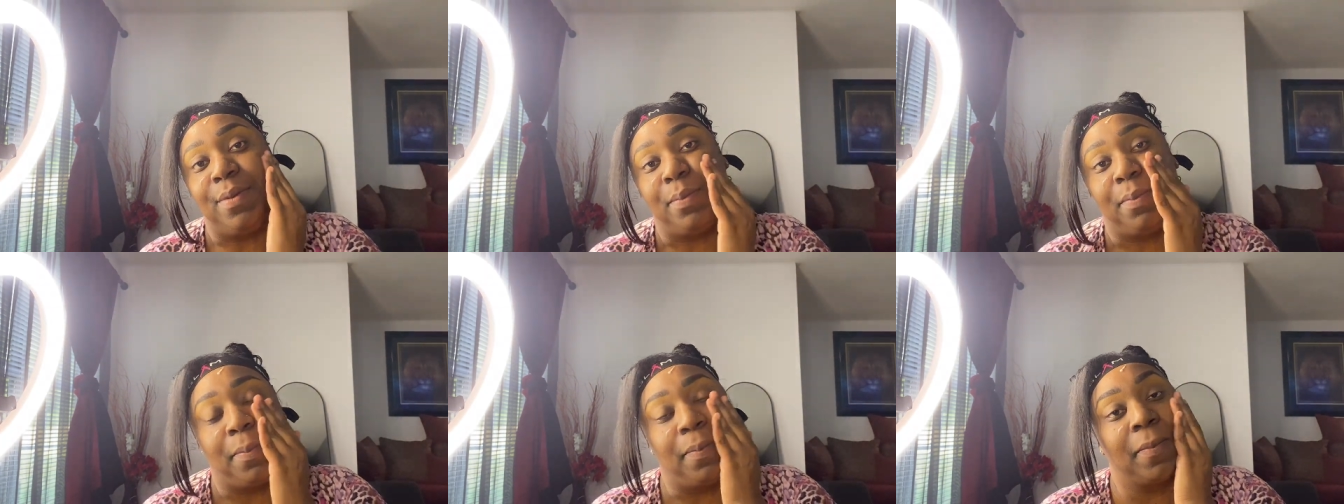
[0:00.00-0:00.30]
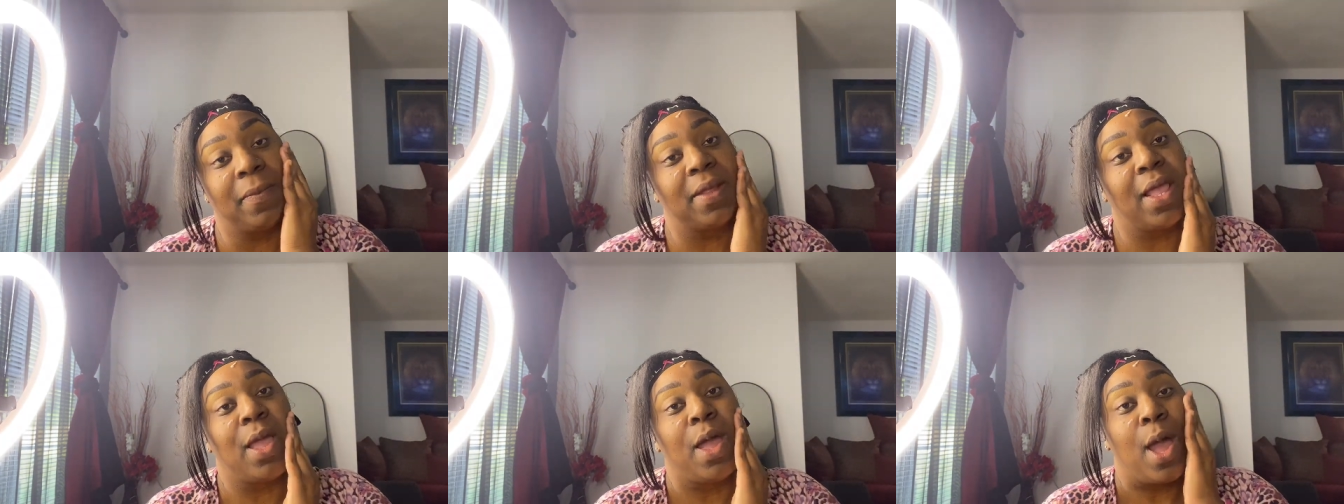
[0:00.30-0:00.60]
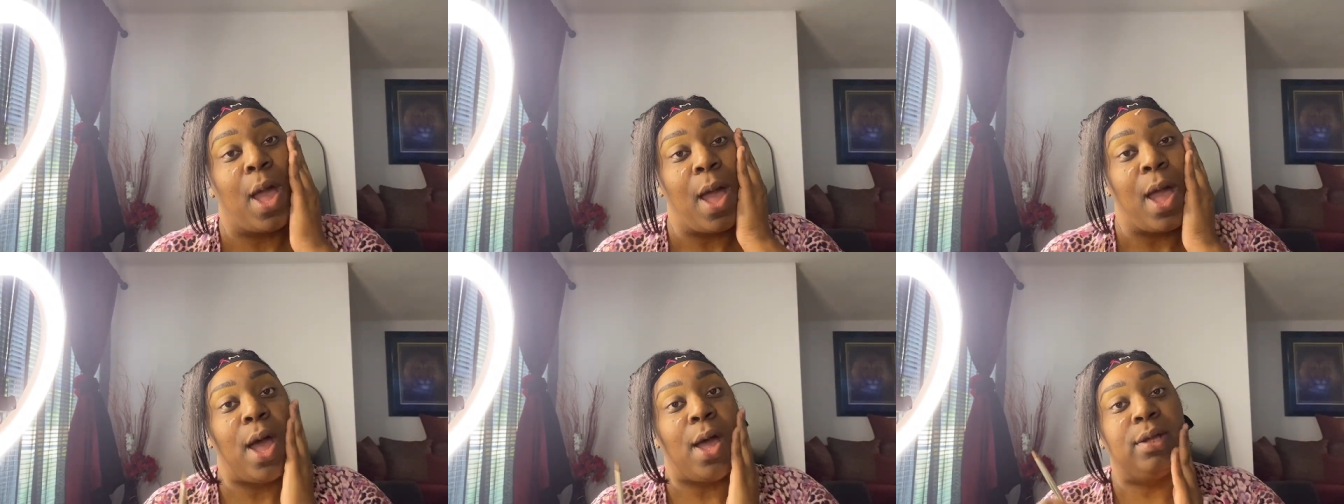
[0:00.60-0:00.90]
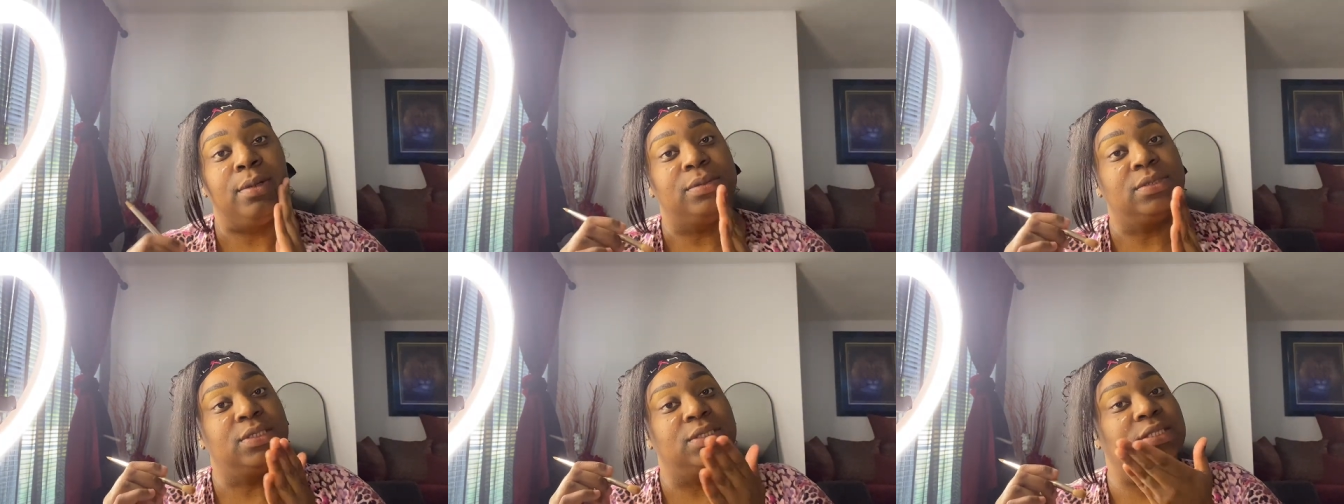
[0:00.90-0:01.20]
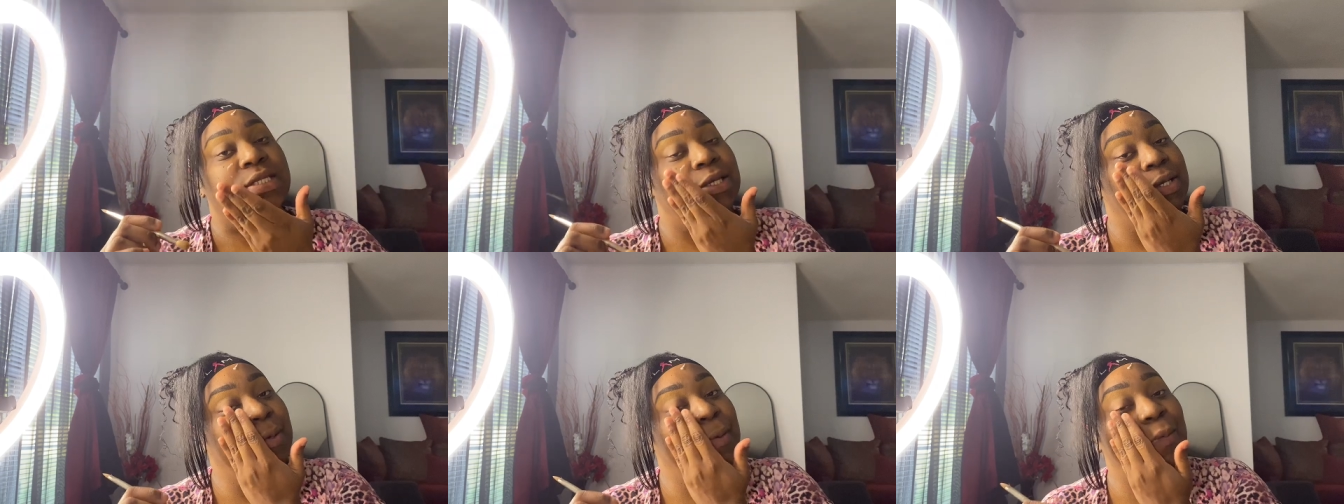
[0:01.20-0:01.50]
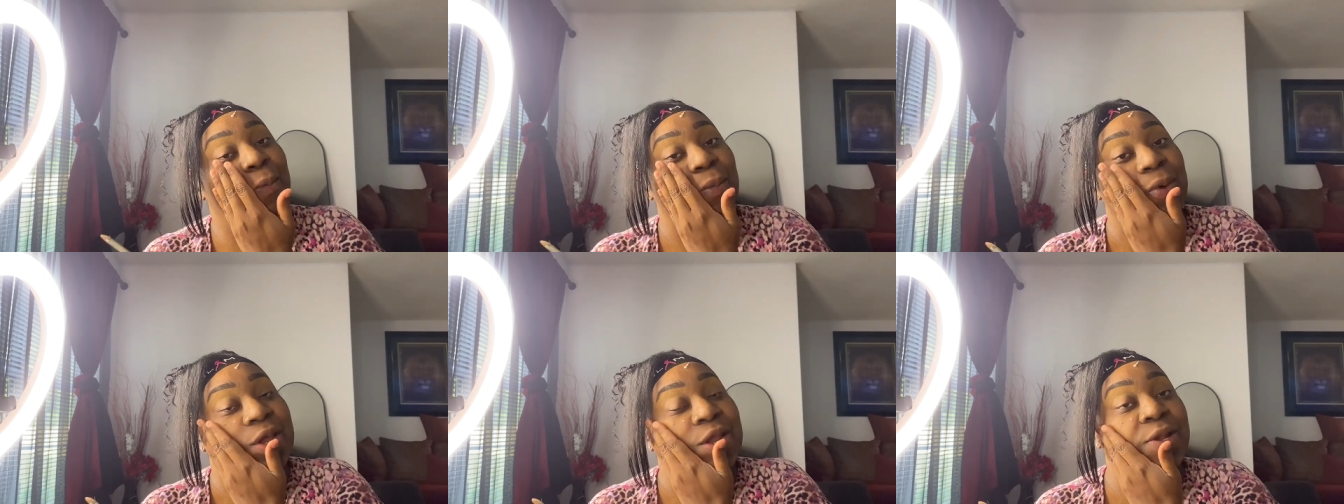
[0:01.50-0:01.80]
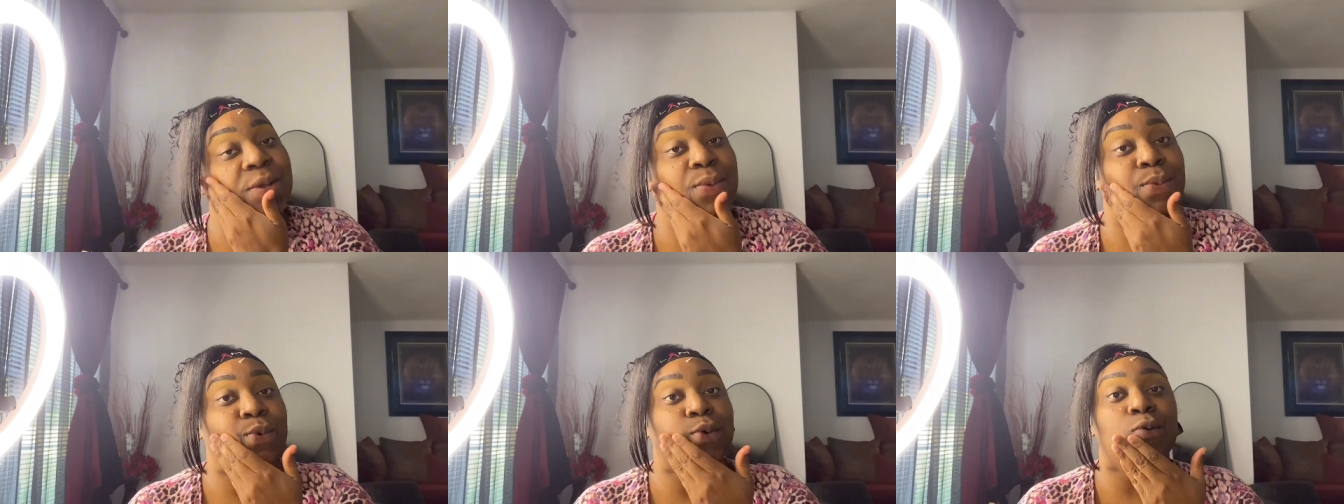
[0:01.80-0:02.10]
I'm just getting
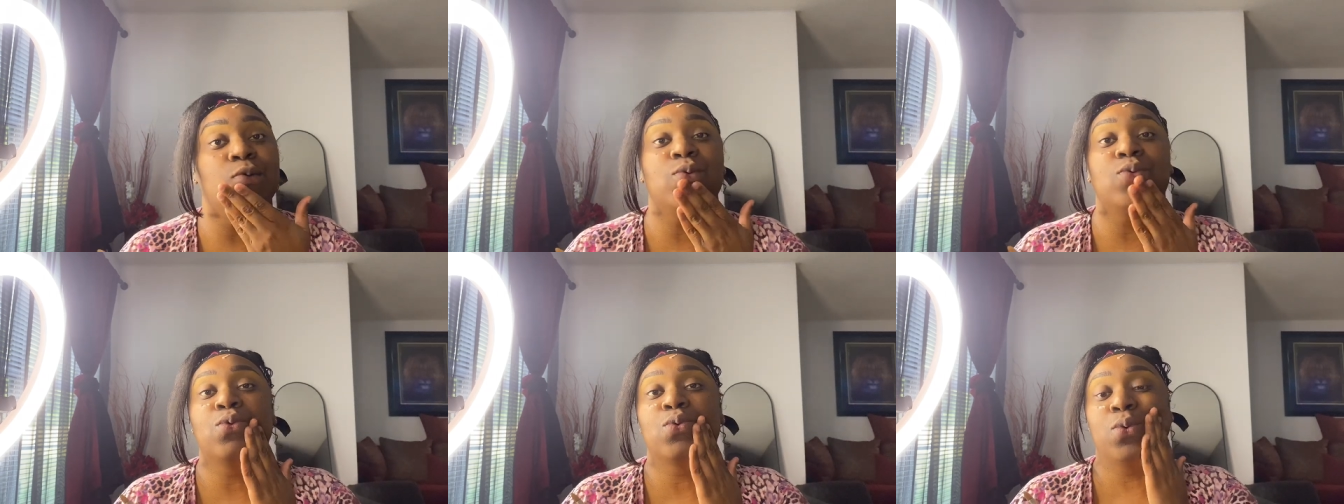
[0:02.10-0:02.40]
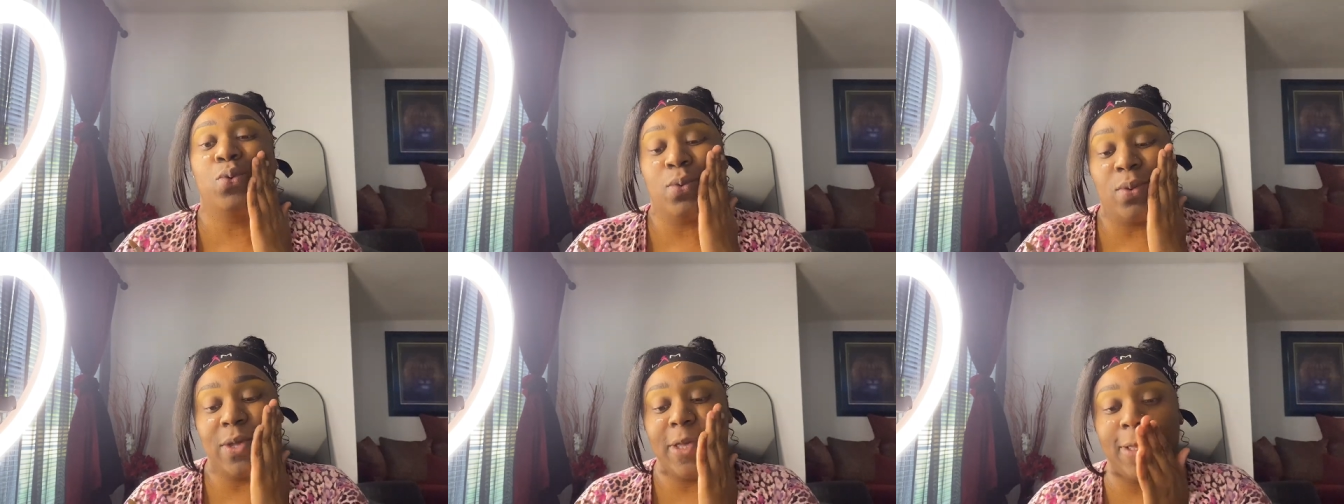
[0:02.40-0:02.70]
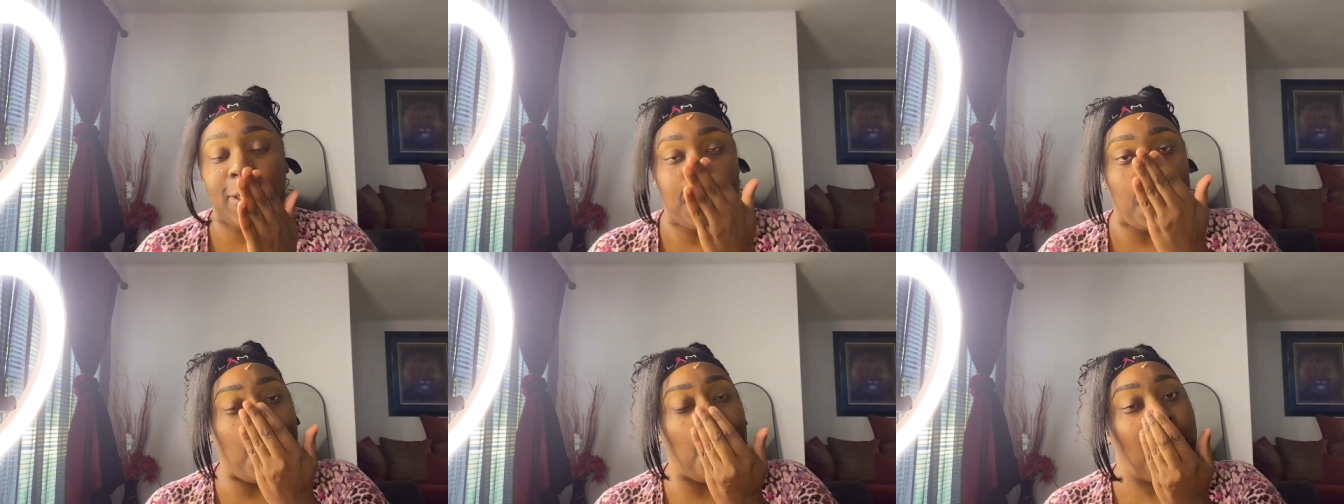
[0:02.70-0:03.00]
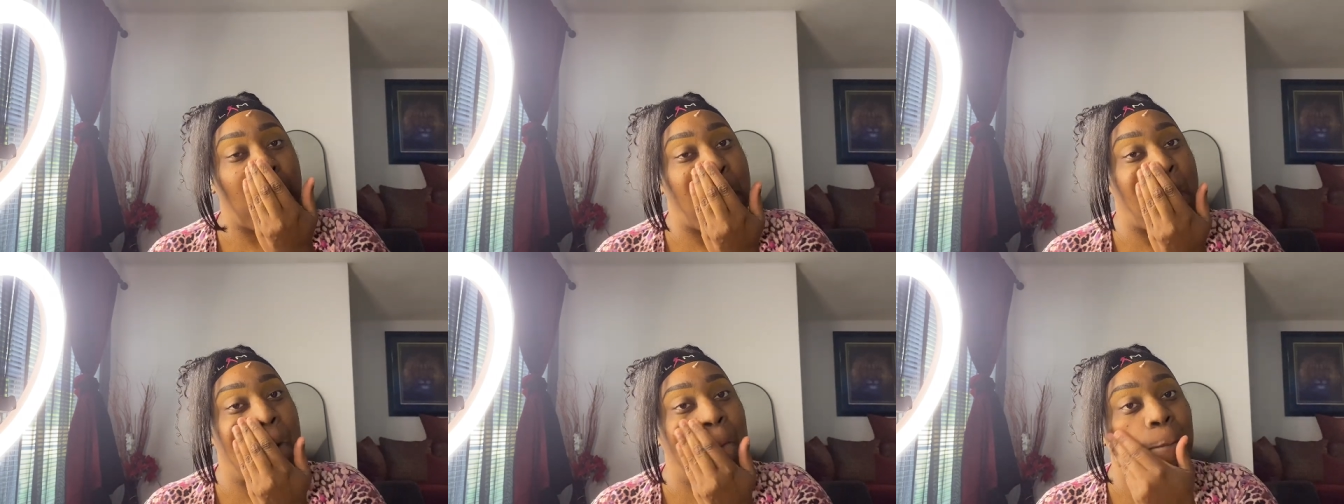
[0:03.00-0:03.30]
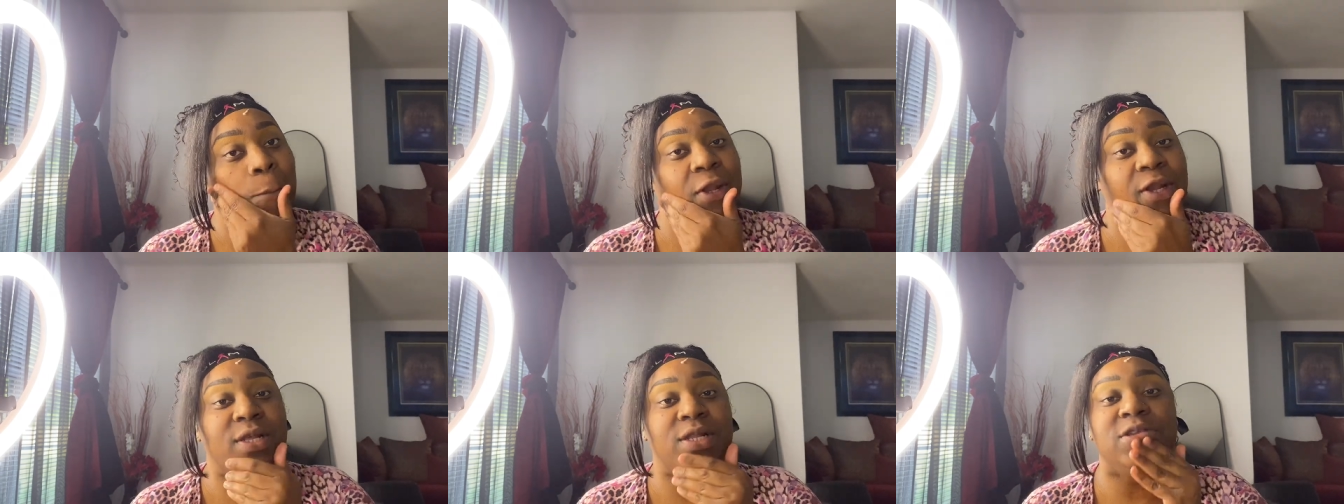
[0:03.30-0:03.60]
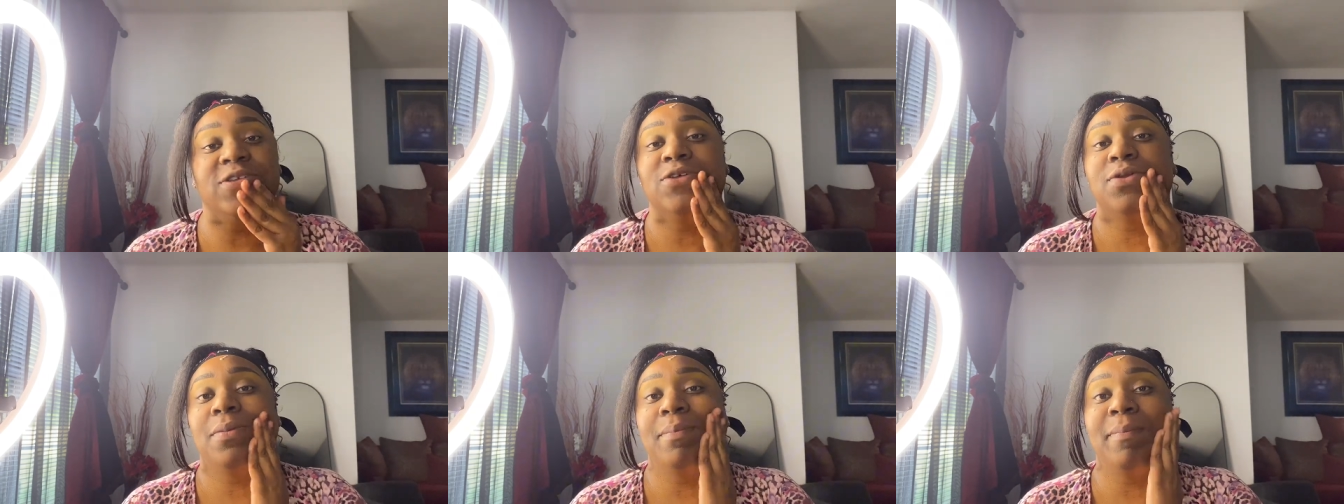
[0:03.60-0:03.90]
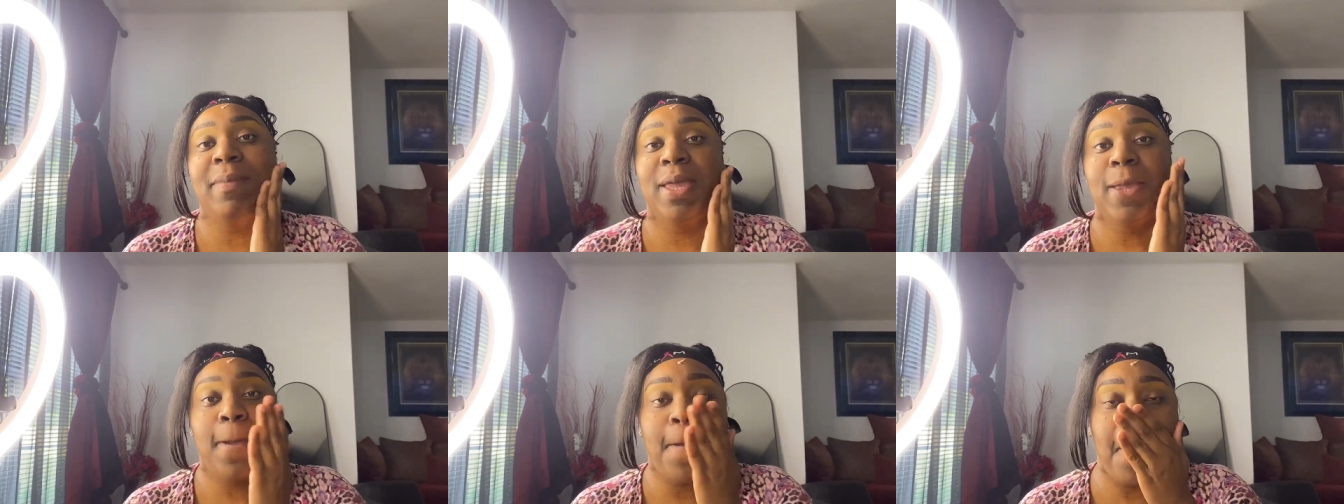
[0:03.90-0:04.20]
ready real quick with a little
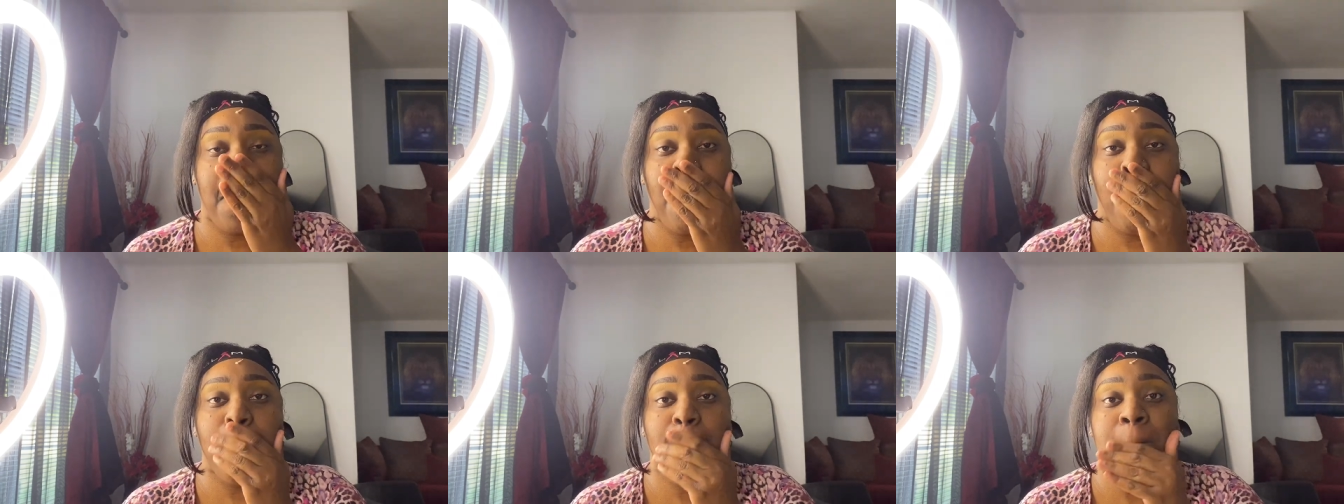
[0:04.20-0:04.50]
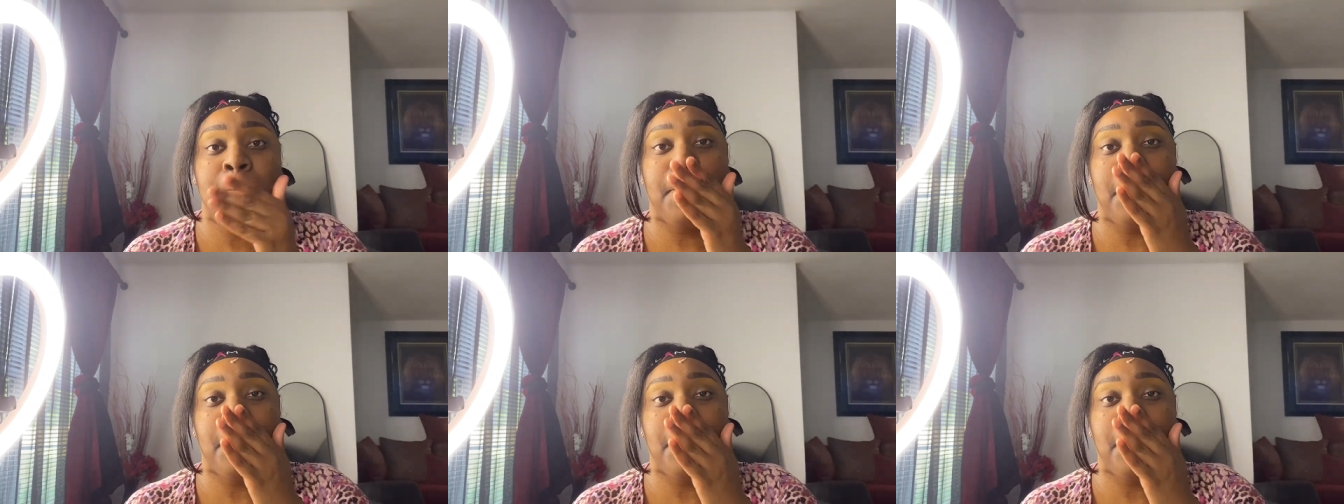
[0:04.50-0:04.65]
makeup,